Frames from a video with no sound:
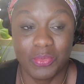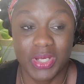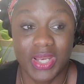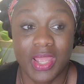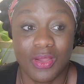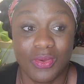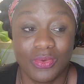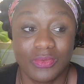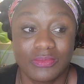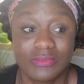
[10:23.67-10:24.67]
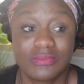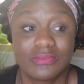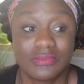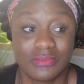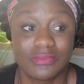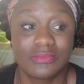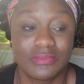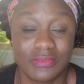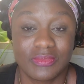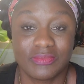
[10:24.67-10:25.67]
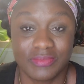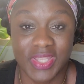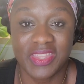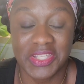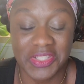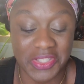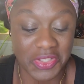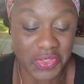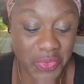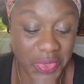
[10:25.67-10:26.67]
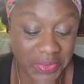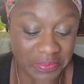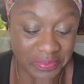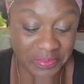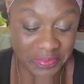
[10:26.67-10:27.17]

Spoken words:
But now I think I need a new one.